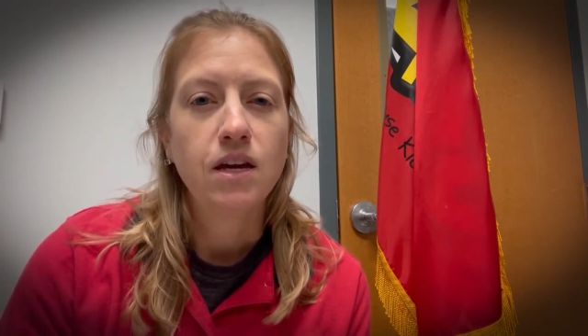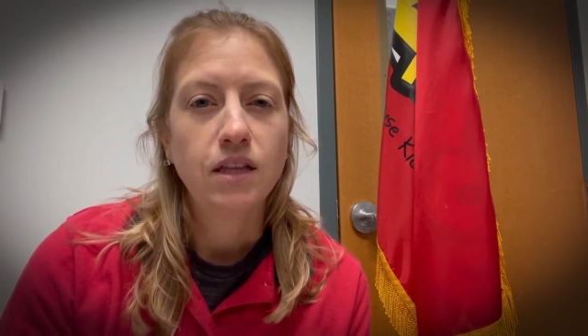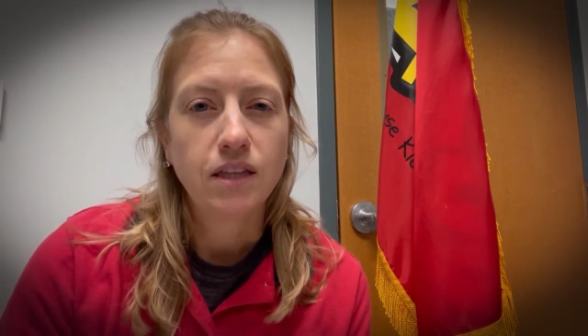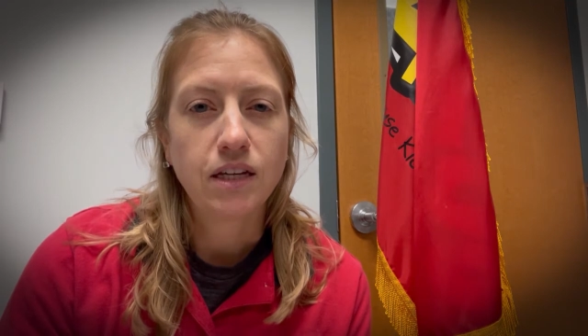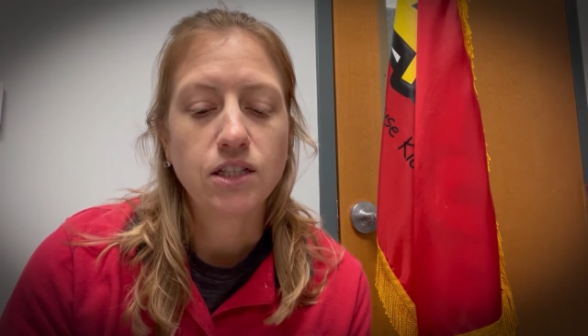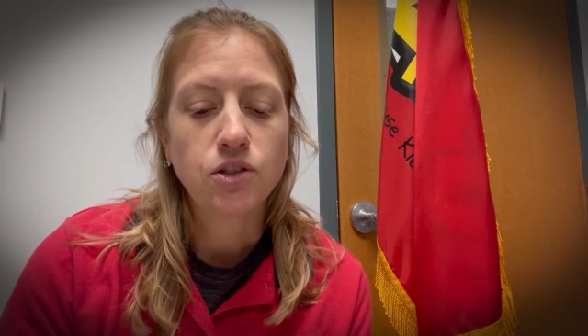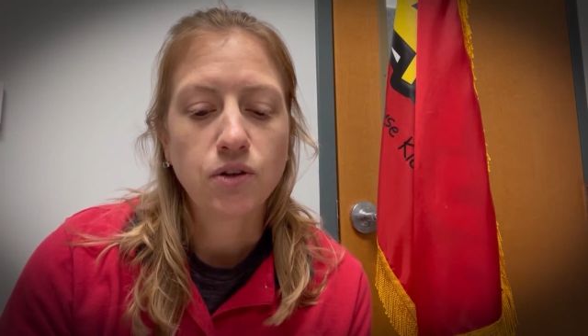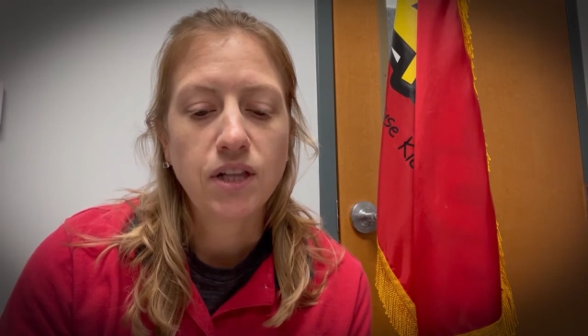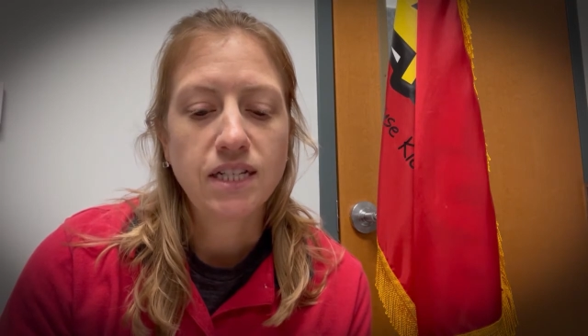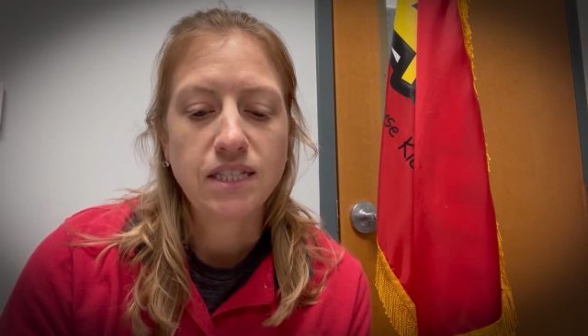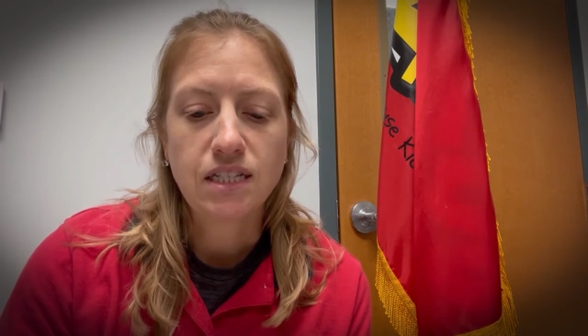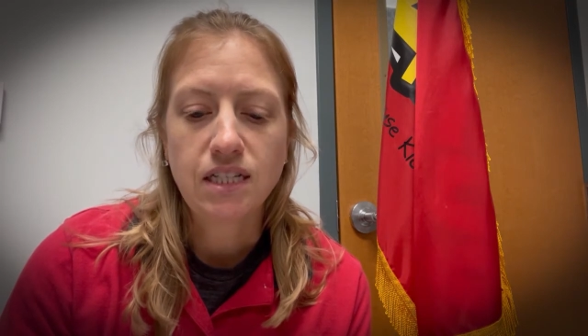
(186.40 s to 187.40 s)
The
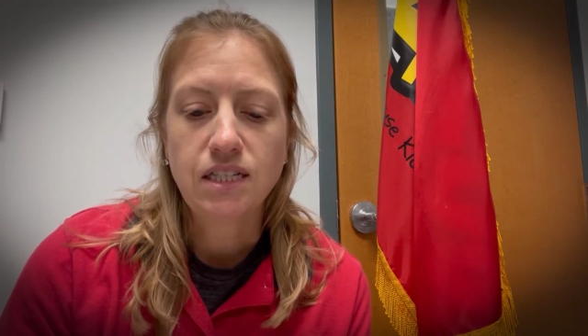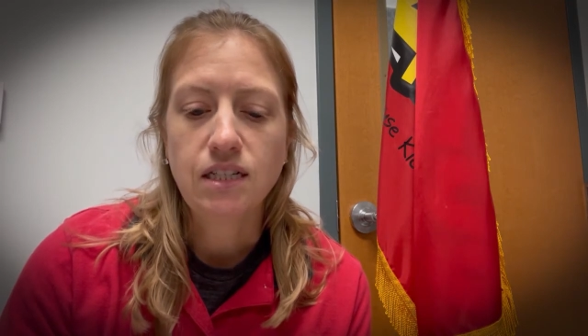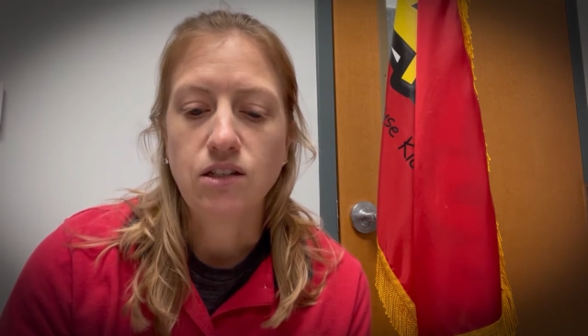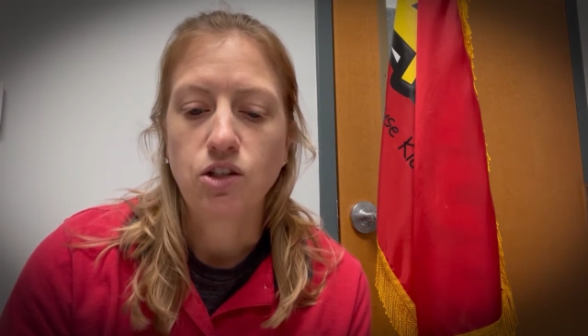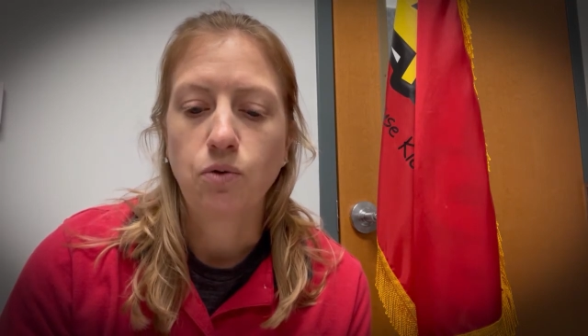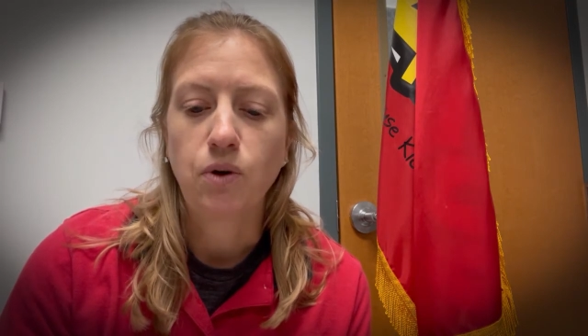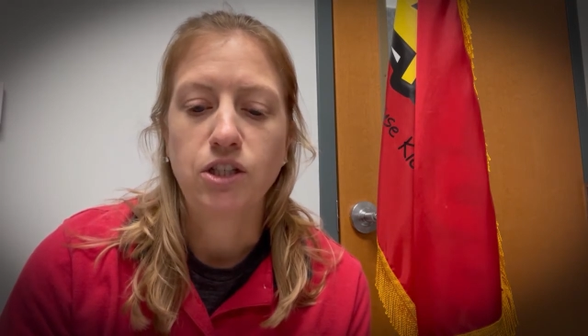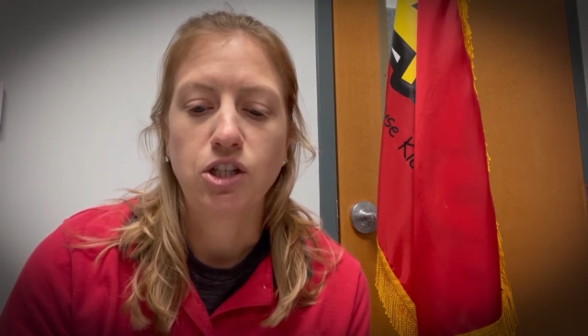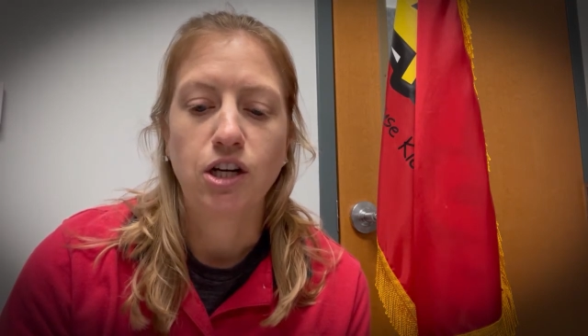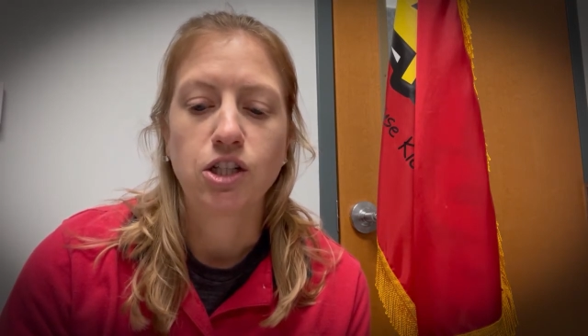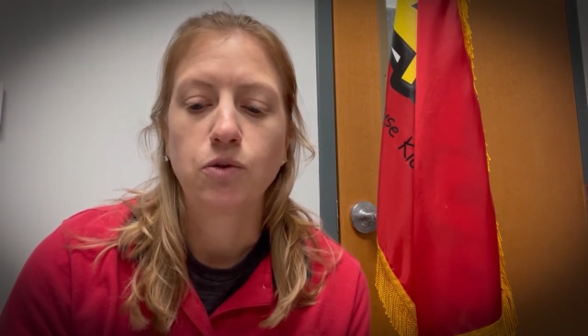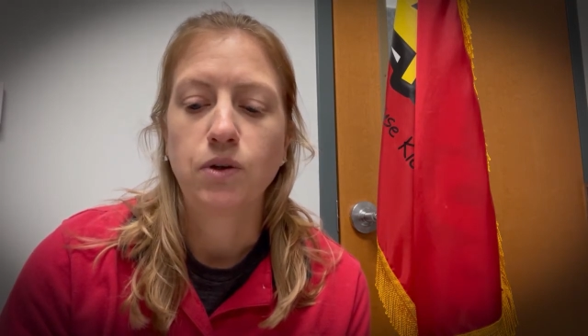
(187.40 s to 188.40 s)
Israelites listened to what
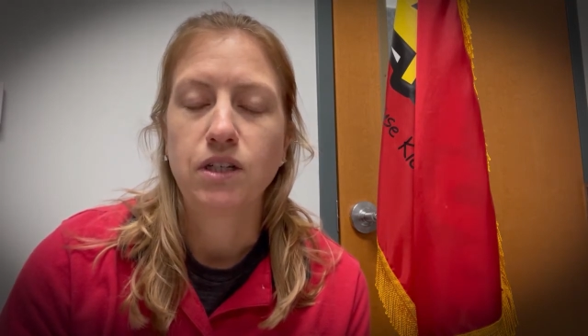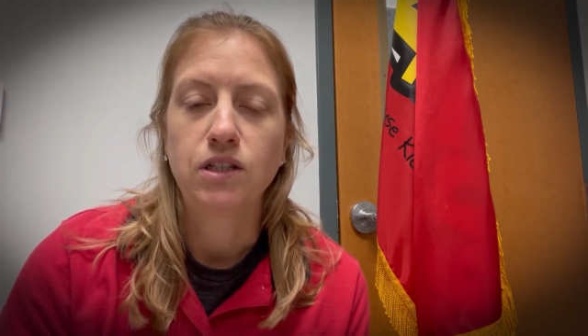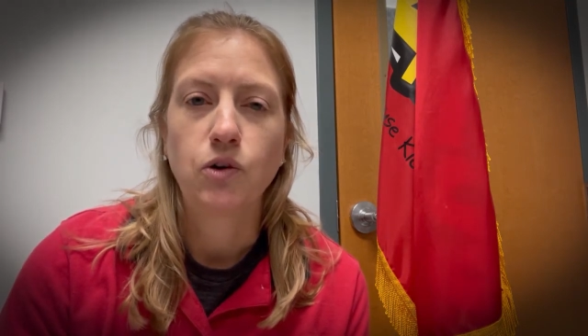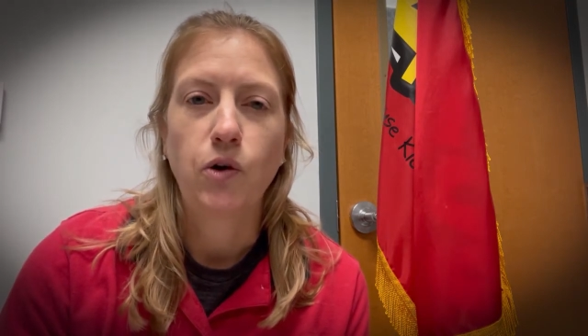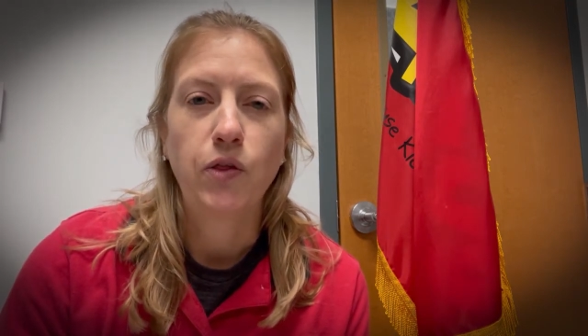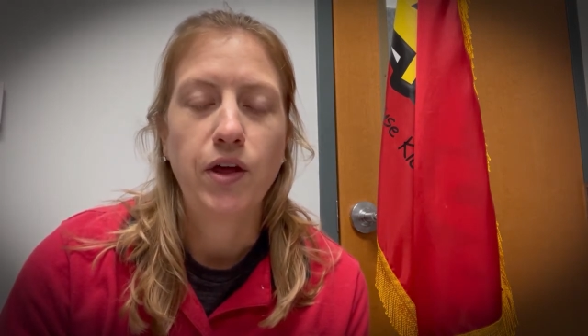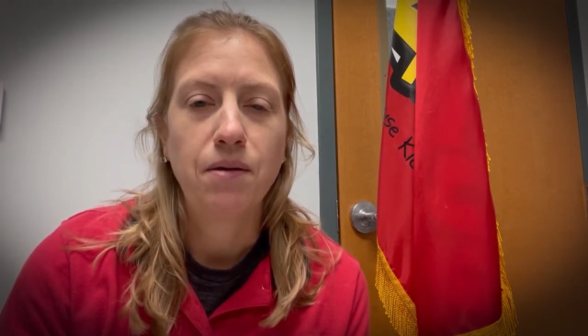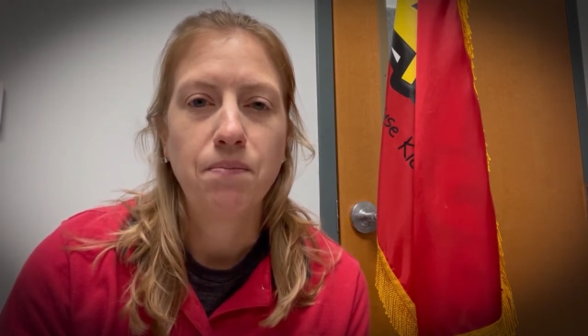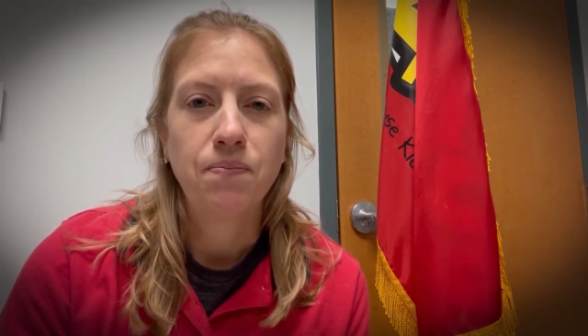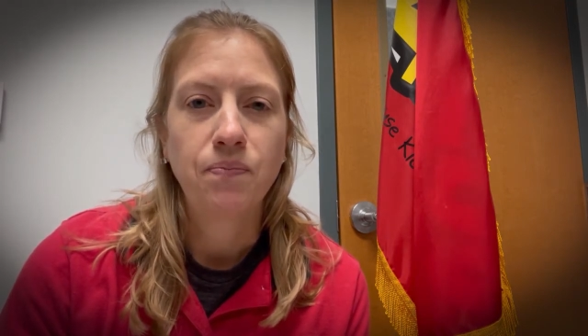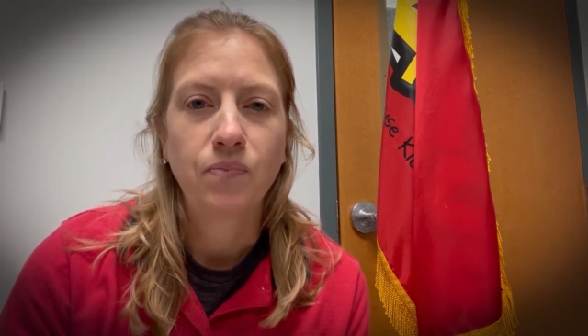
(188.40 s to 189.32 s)
Joshua had told them